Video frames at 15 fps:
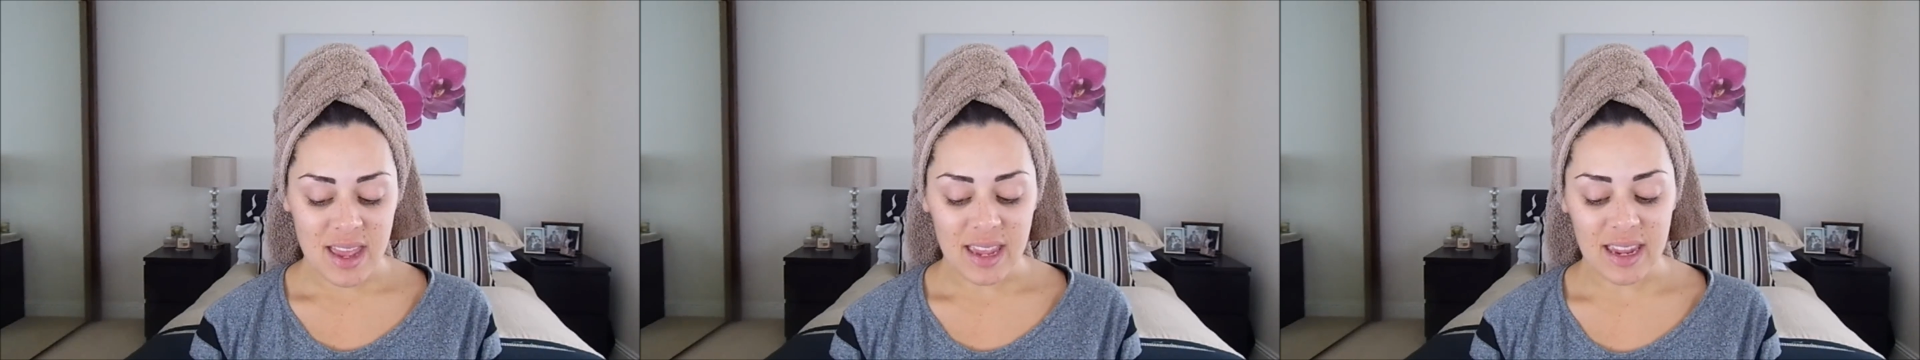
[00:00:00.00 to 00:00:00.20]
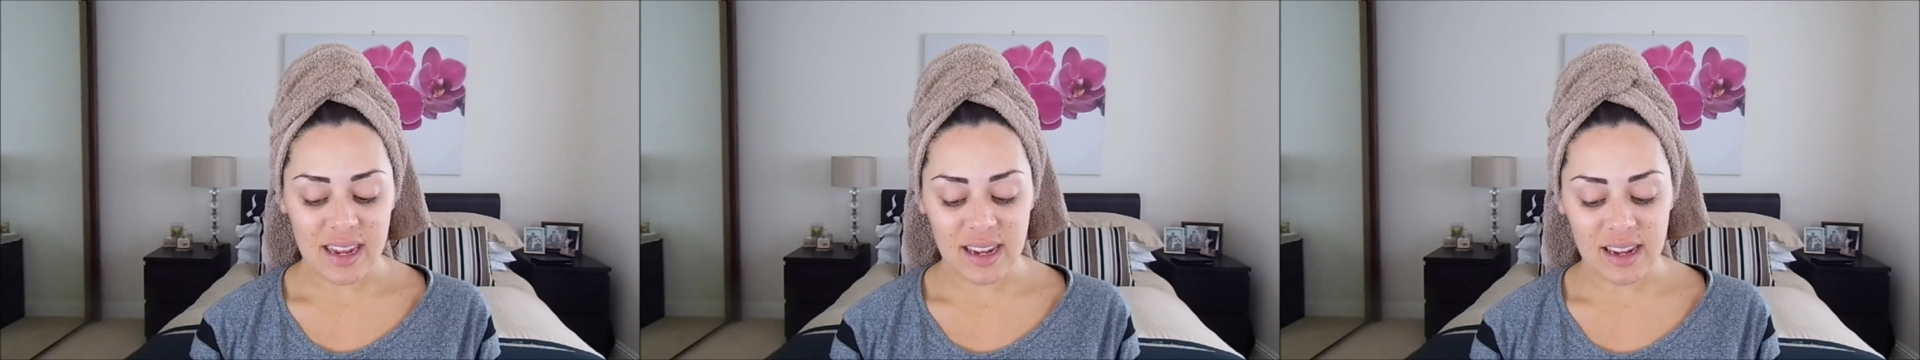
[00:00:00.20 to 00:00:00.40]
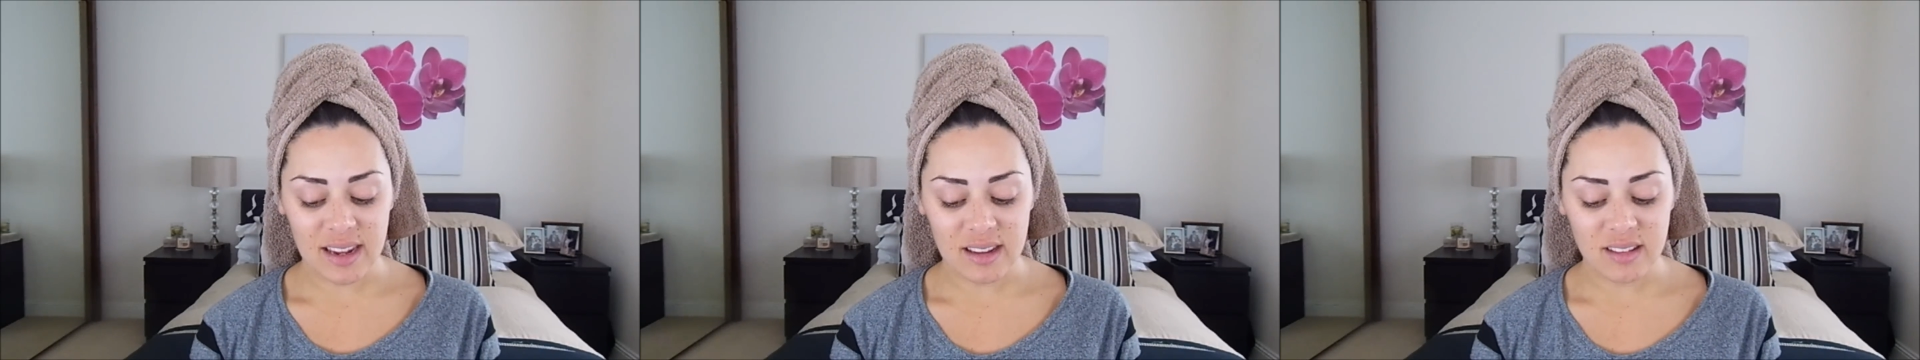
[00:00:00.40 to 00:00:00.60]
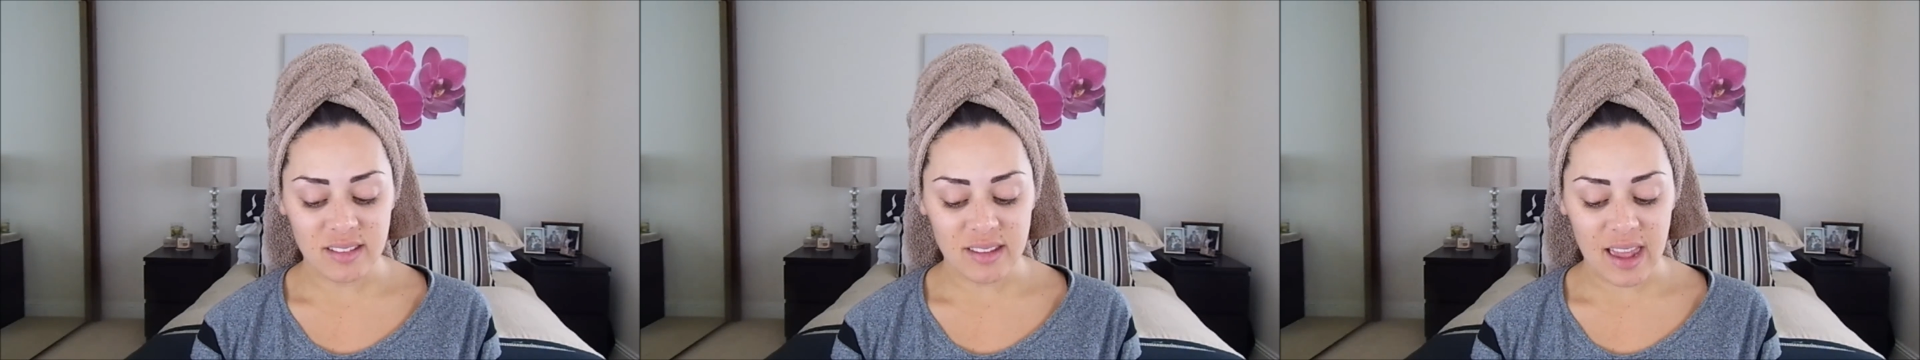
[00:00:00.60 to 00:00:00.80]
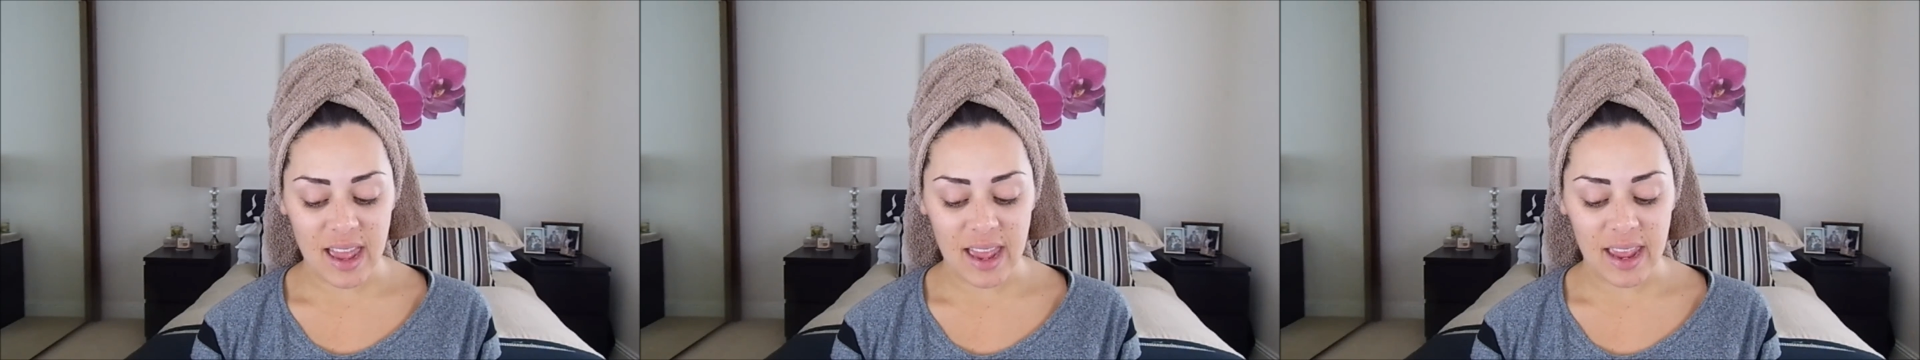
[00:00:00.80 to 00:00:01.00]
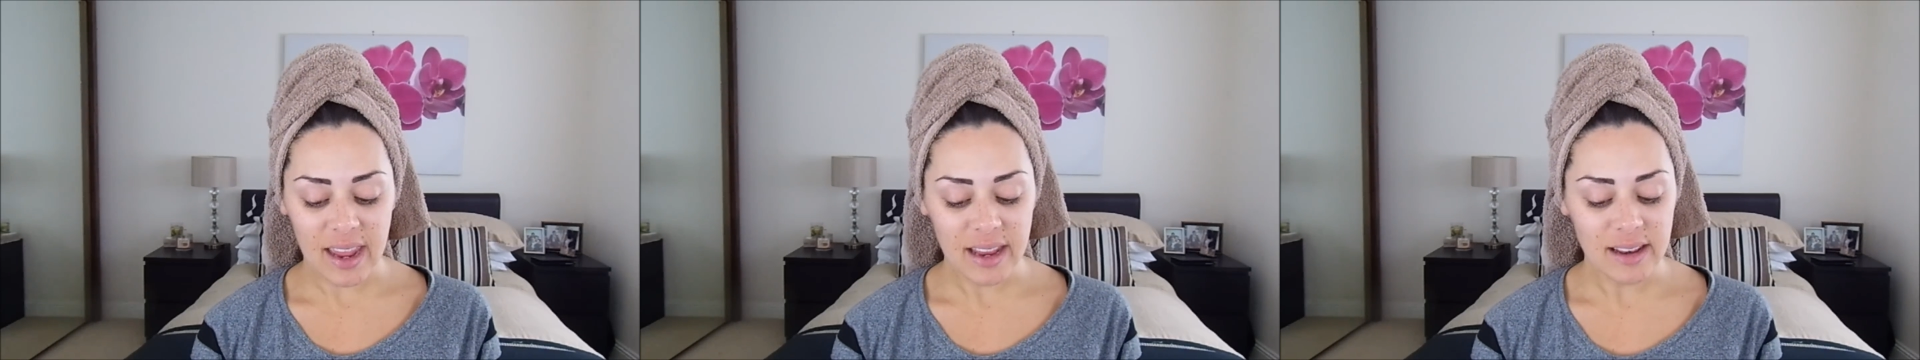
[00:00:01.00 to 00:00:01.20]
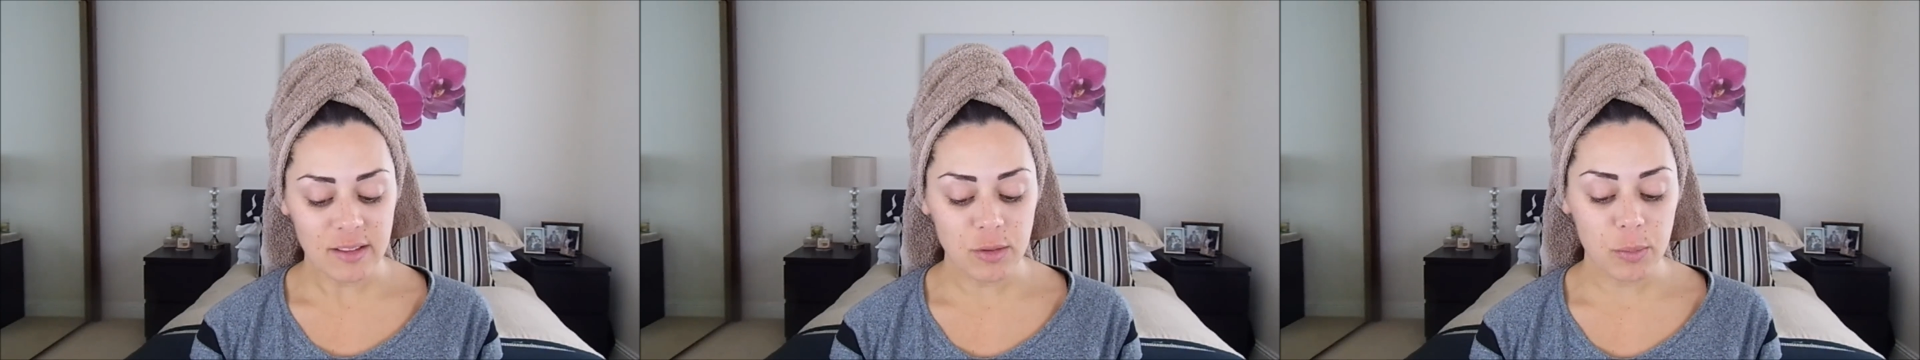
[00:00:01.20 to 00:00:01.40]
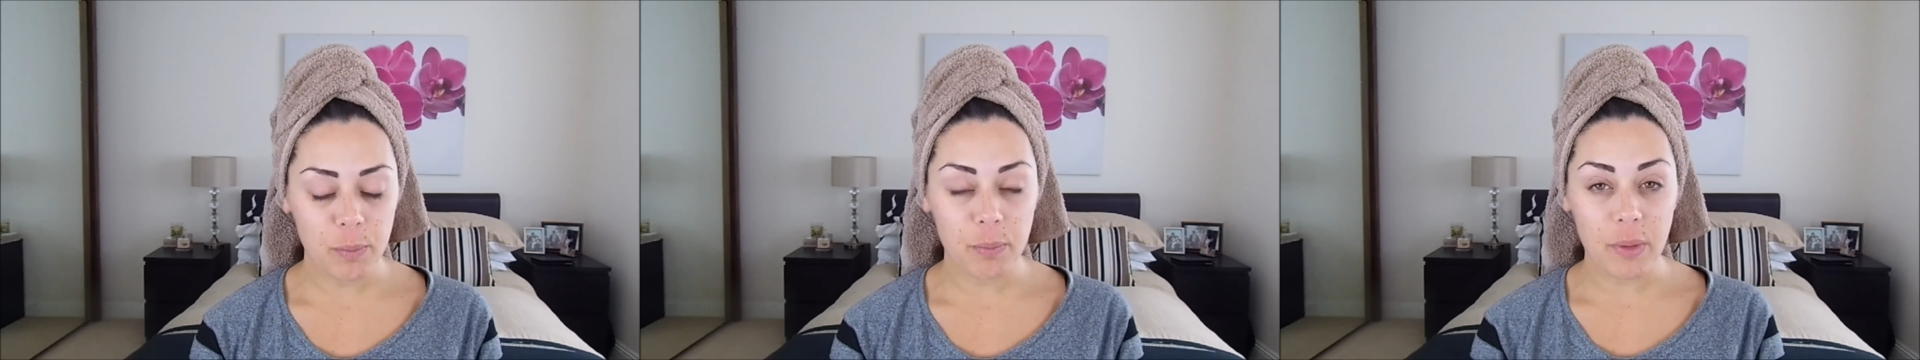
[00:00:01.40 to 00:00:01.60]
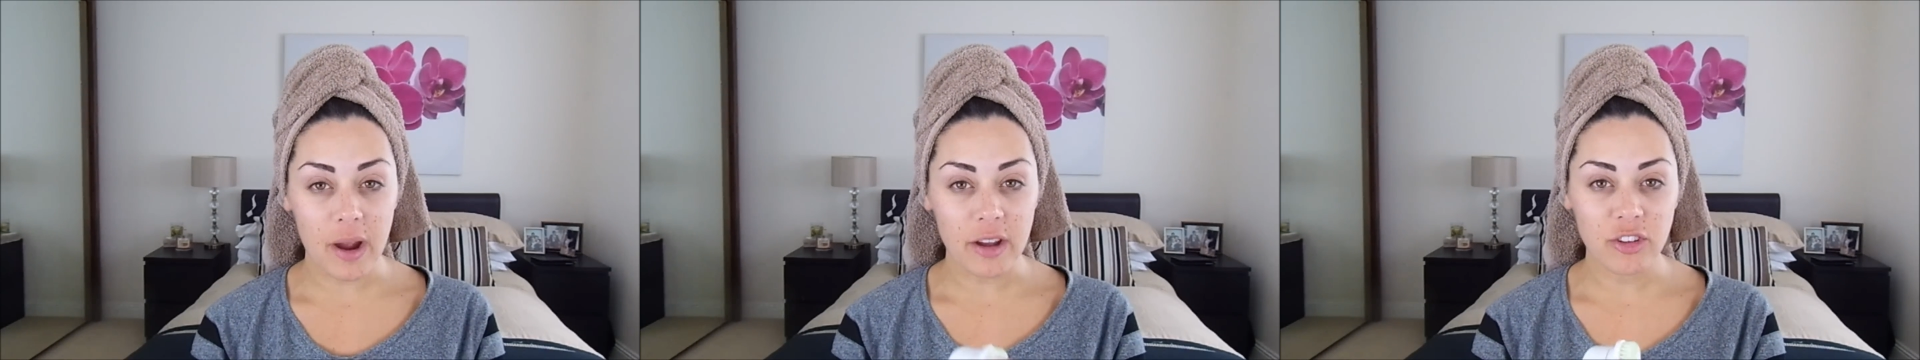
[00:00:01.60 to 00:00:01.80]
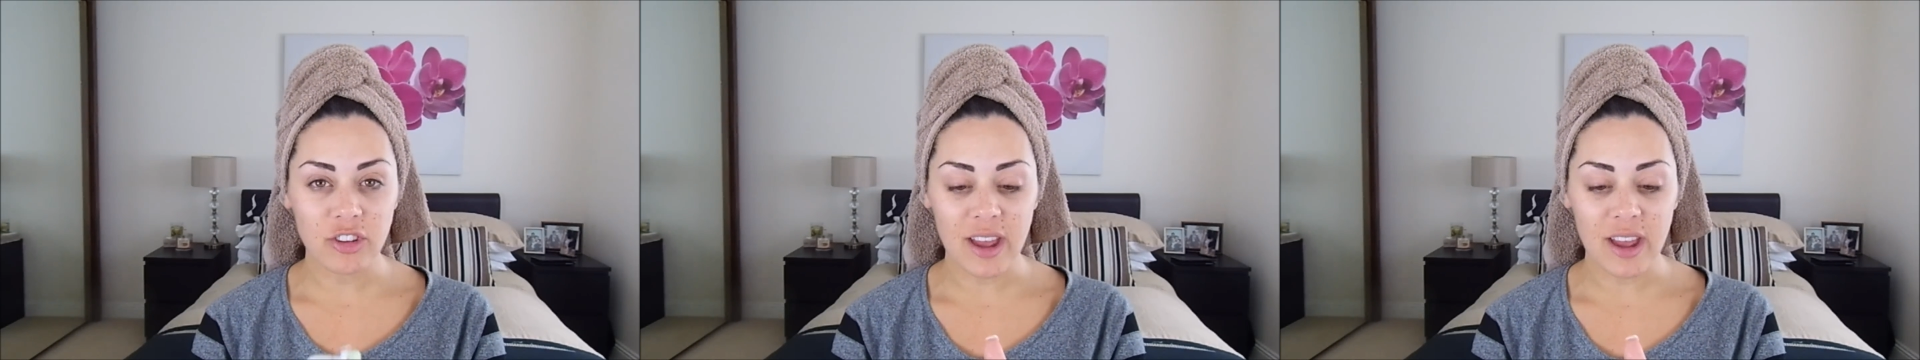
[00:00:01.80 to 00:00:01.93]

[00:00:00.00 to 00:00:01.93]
is a little brush